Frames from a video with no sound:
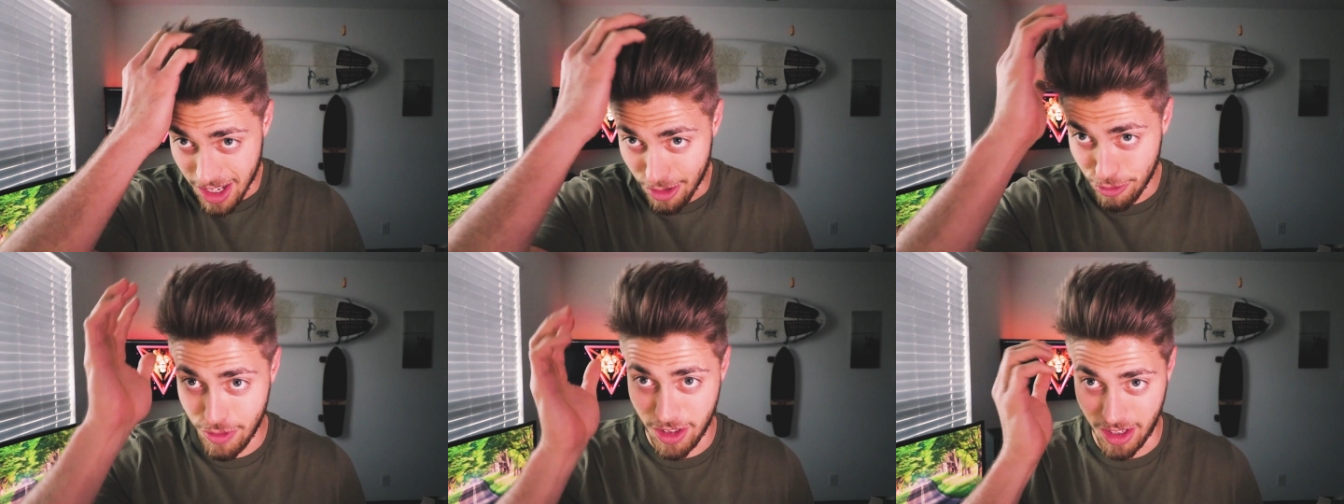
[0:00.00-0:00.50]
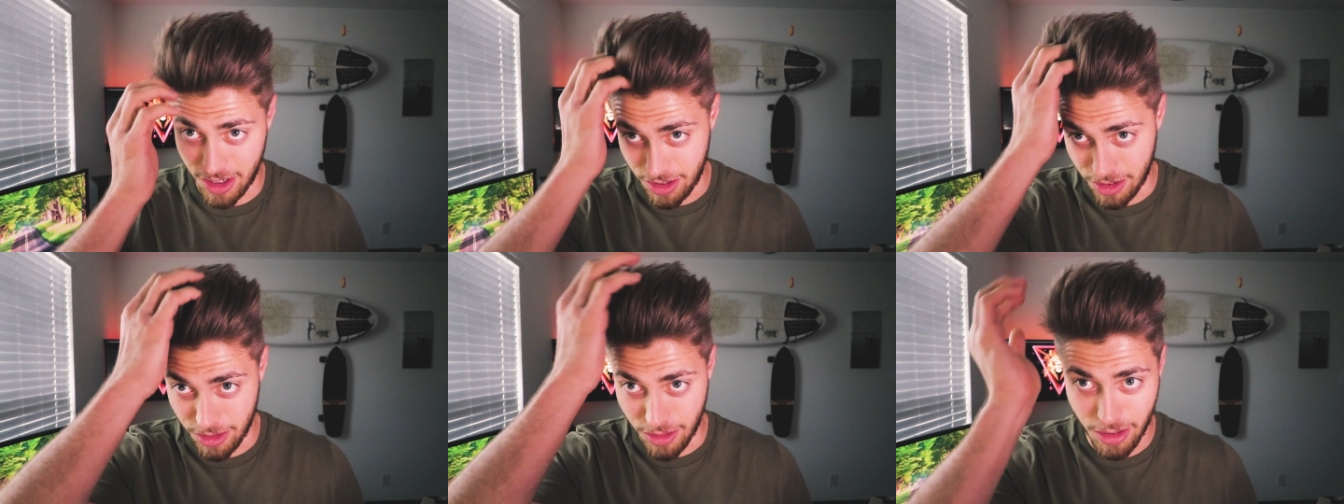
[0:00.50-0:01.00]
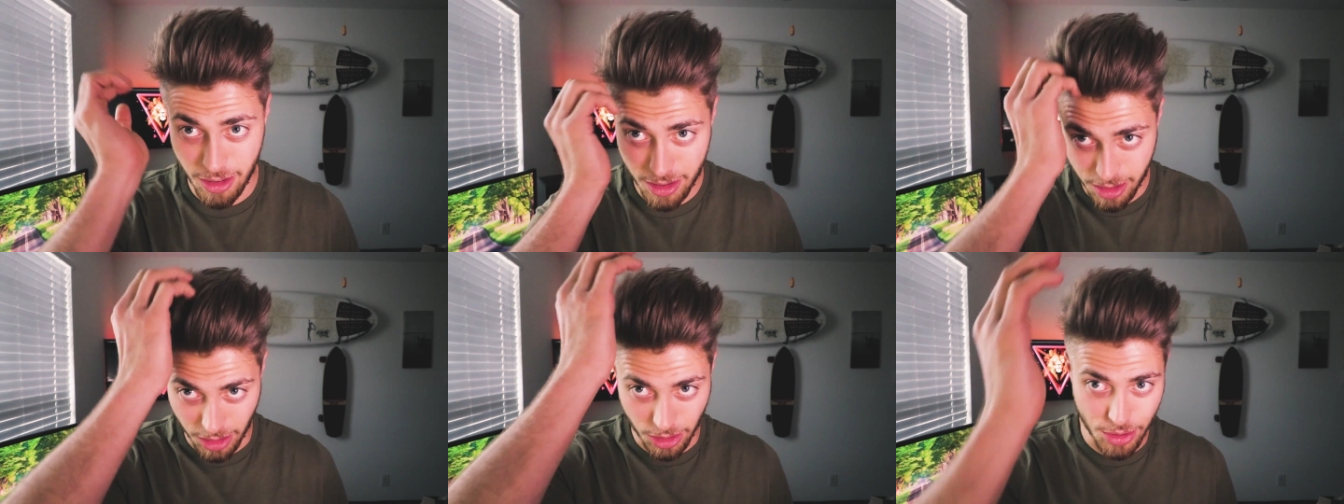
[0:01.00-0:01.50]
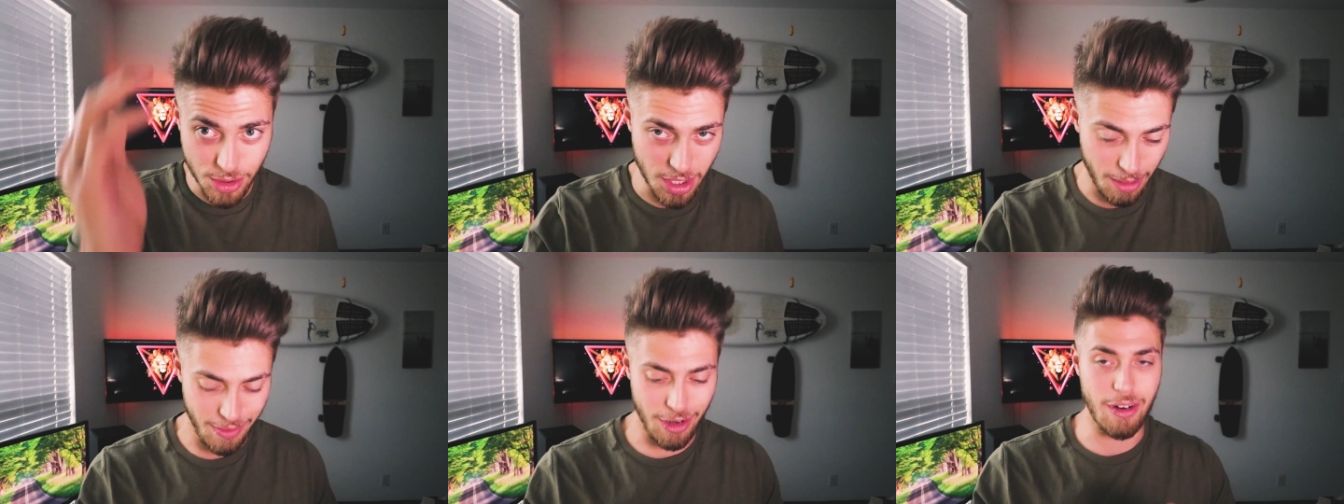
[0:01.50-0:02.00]
I'm feeling a little loose
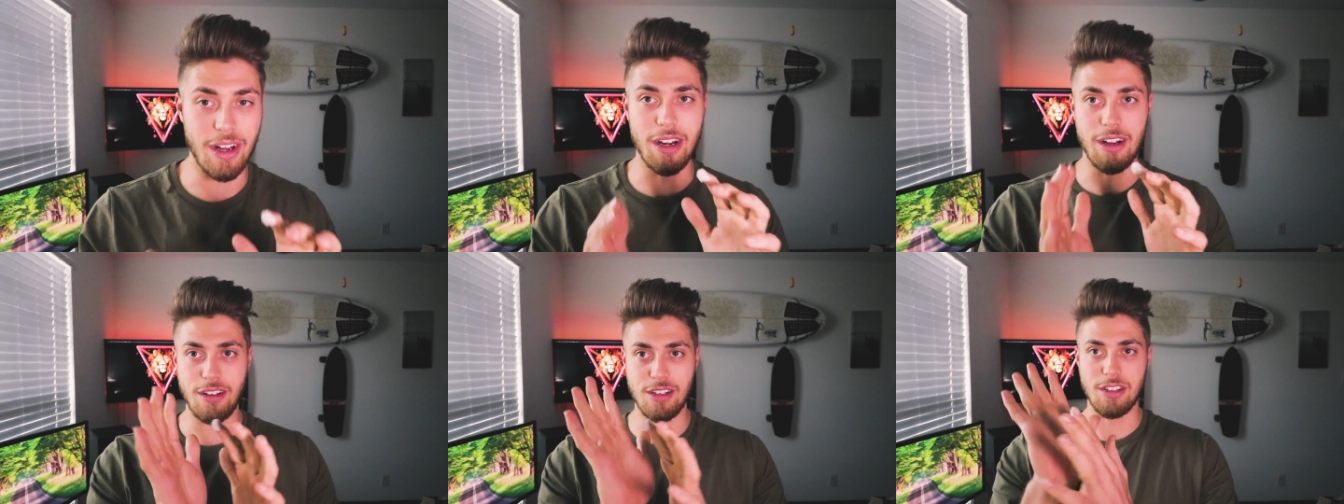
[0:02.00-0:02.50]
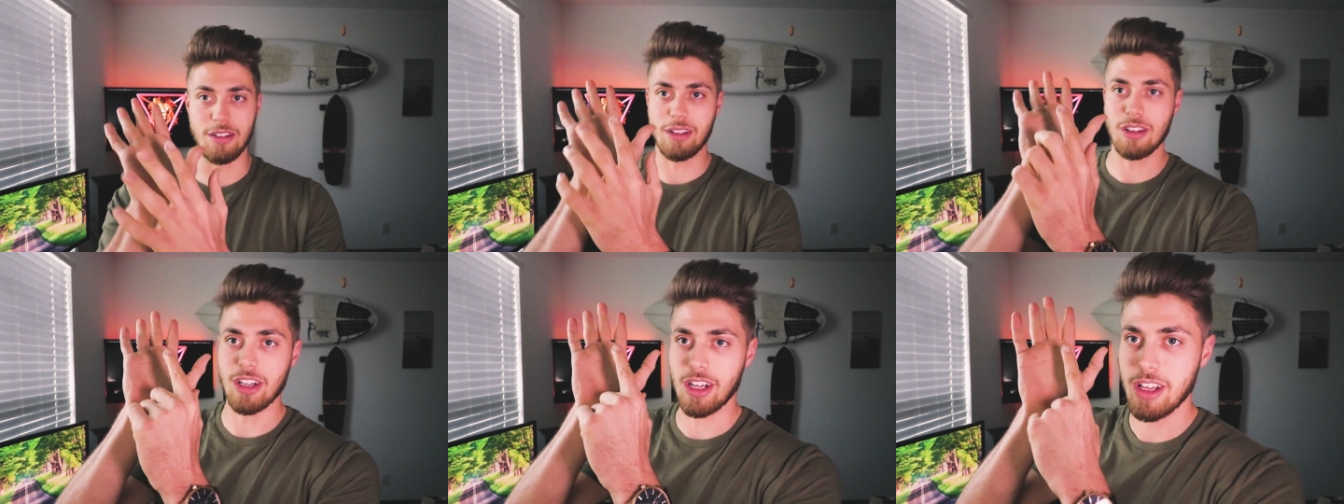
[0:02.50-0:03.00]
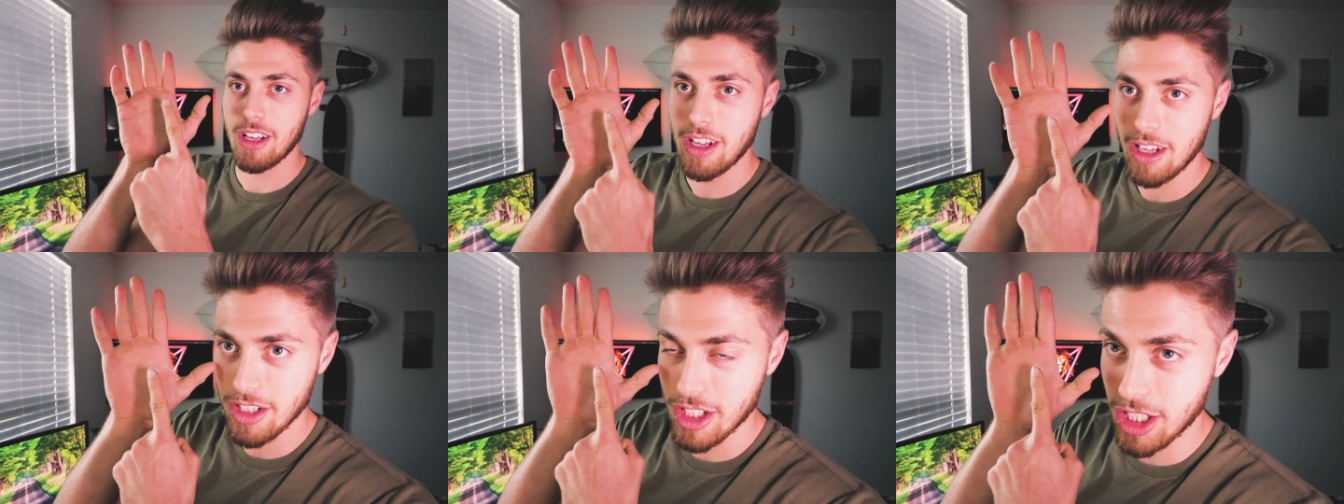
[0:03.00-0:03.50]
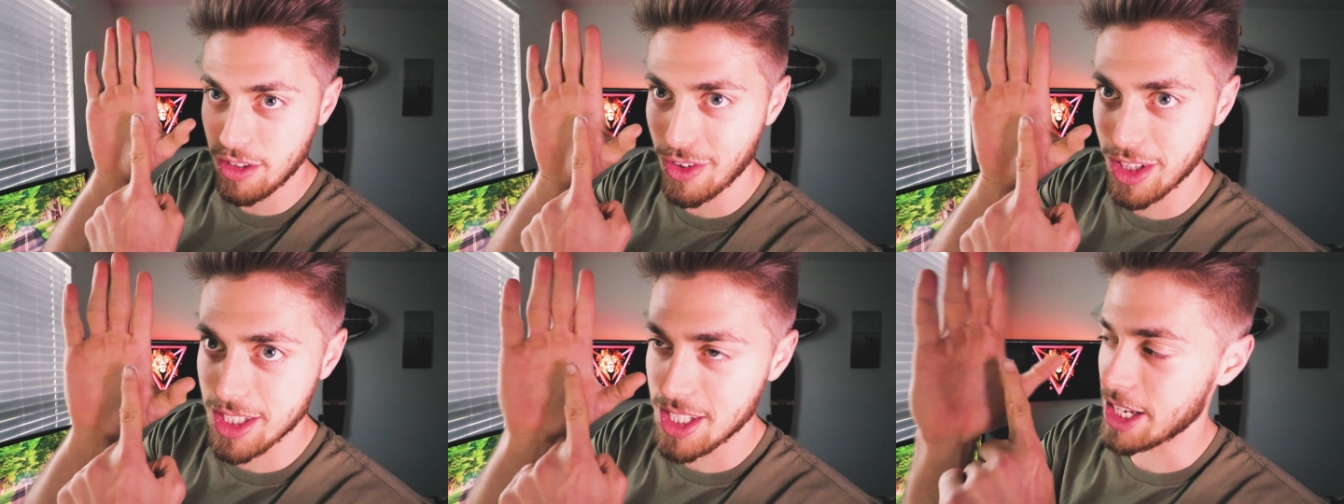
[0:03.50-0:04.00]
up here right now. So look, just
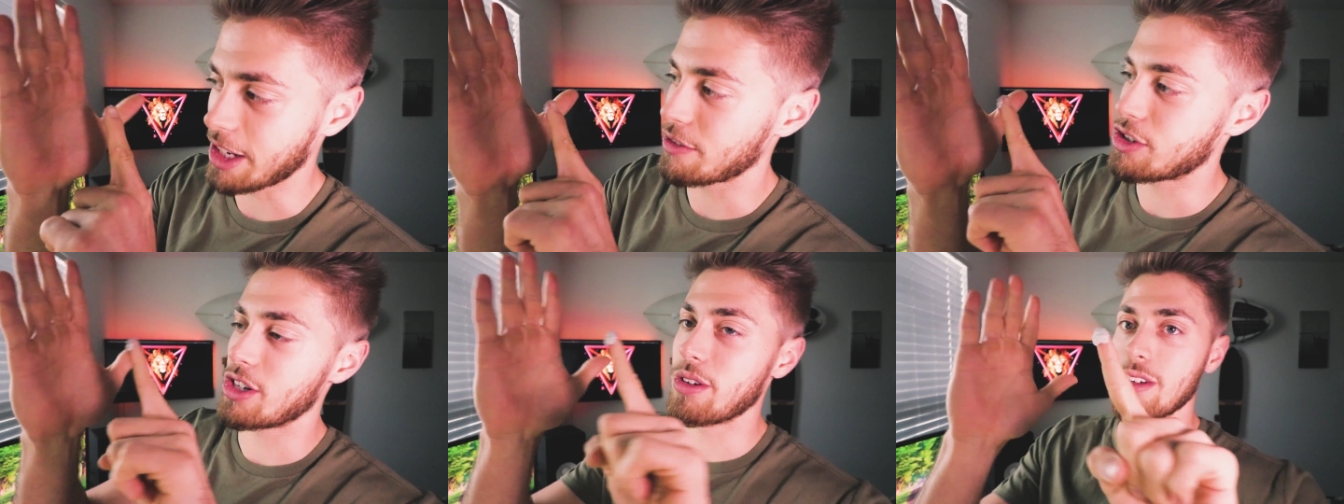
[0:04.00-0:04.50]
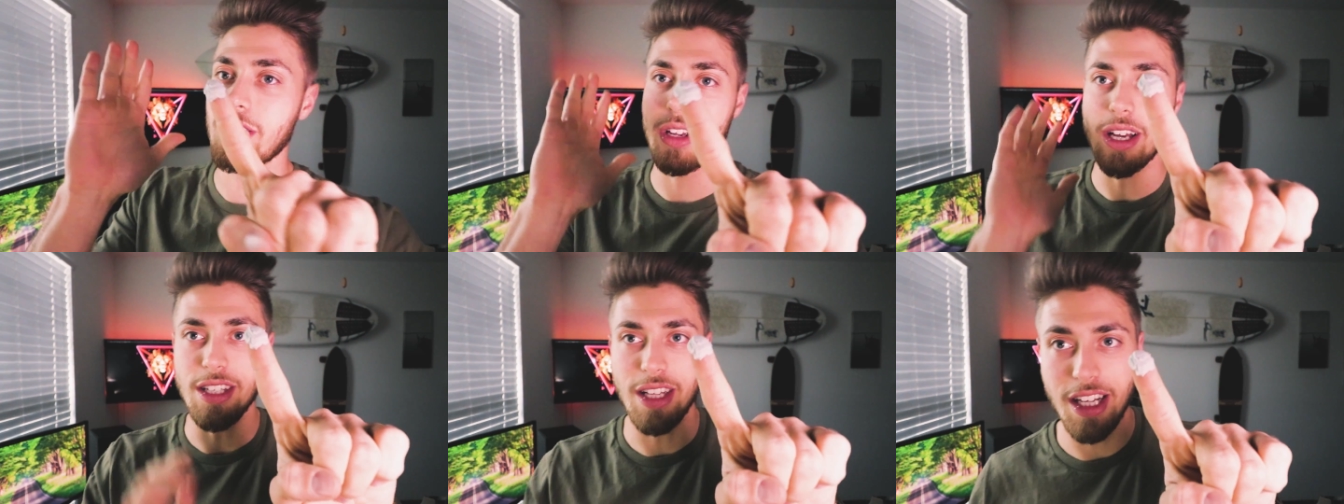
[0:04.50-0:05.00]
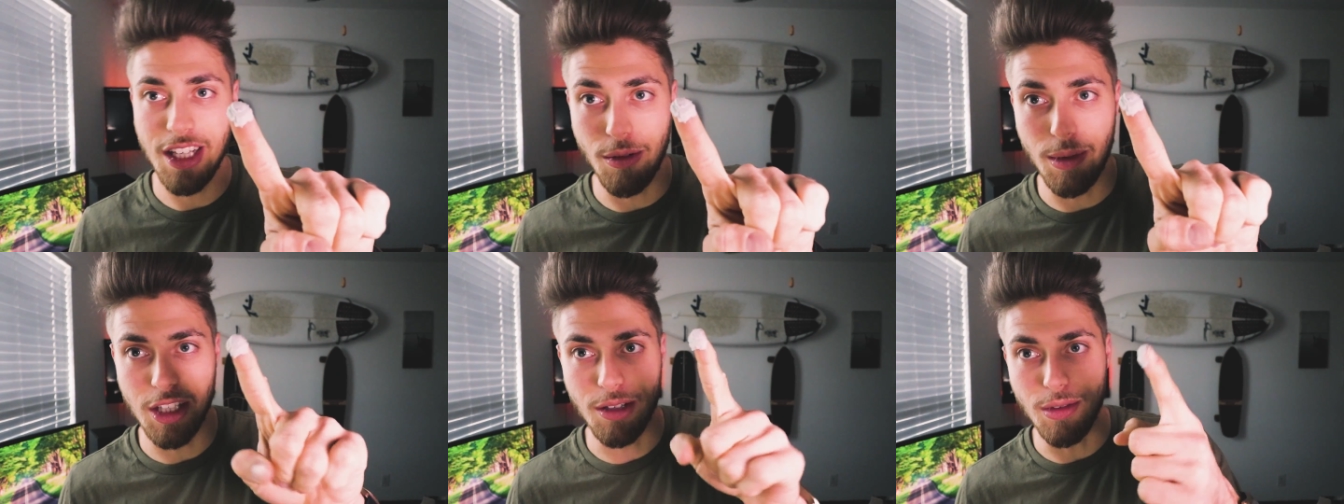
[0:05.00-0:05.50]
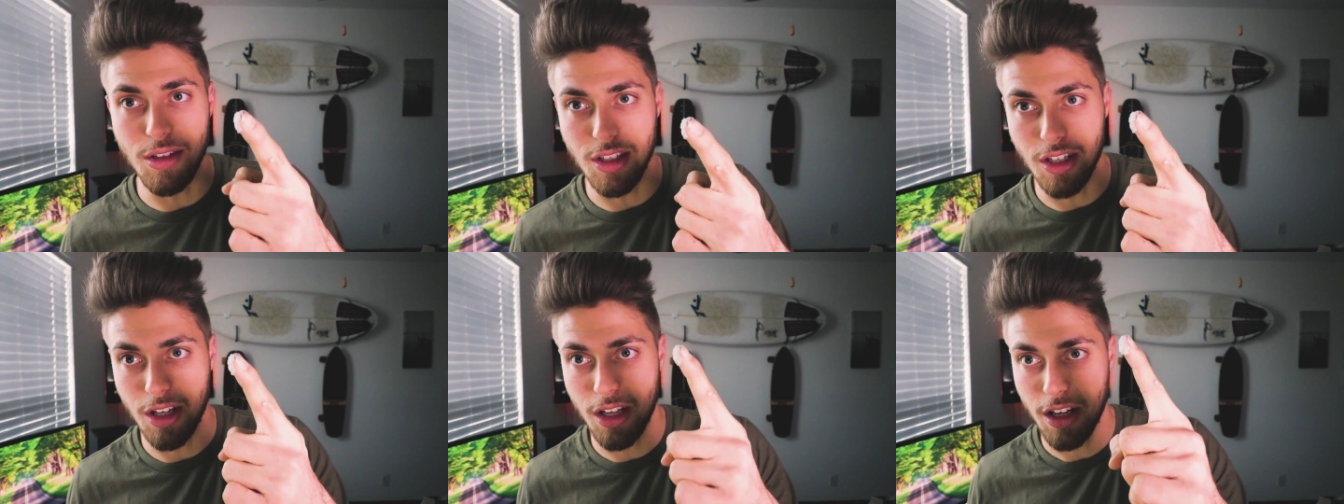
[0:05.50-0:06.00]
for the sake of showing you guys, that's how much I'm
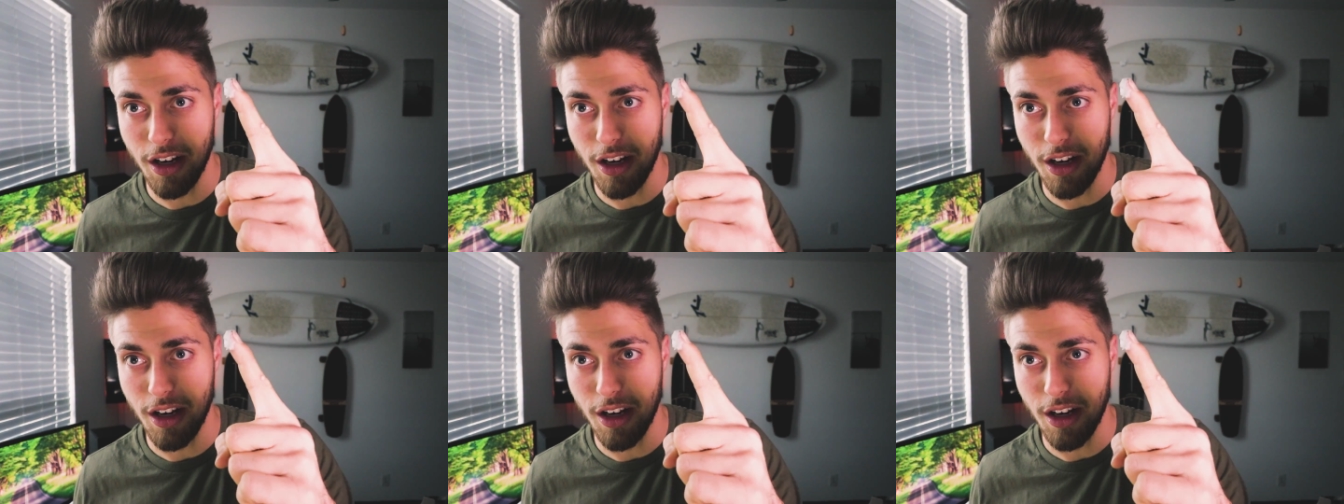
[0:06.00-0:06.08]
using.